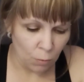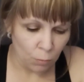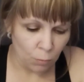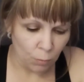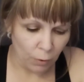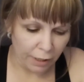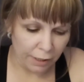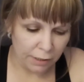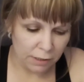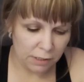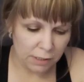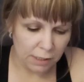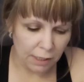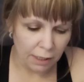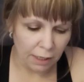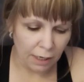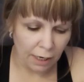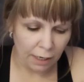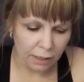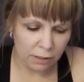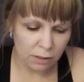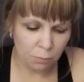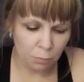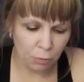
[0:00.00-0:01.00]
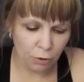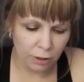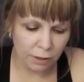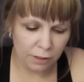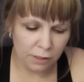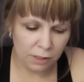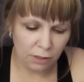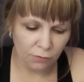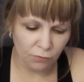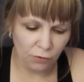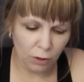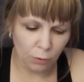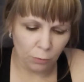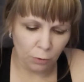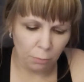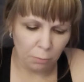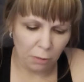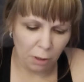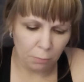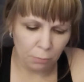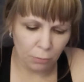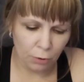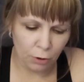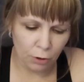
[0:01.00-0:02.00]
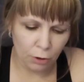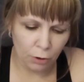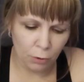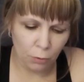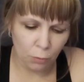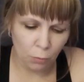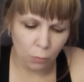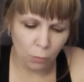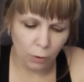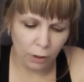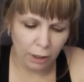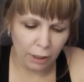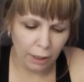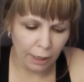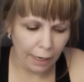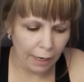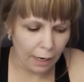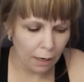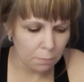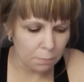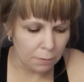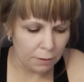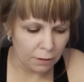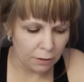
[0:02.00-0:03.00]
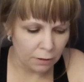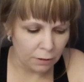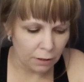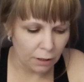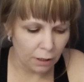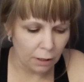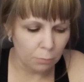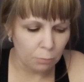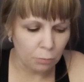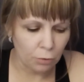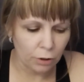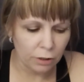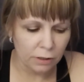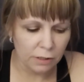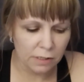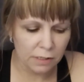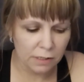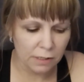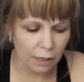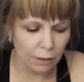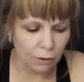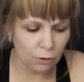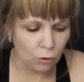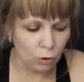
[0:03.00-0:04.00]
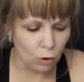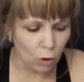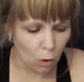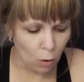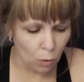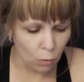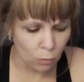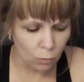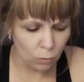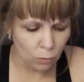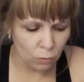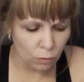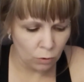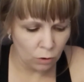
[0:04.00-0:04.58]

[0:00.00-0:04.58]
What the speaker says: Rands then asked Prince if he remembered what had happened, and Prince said no.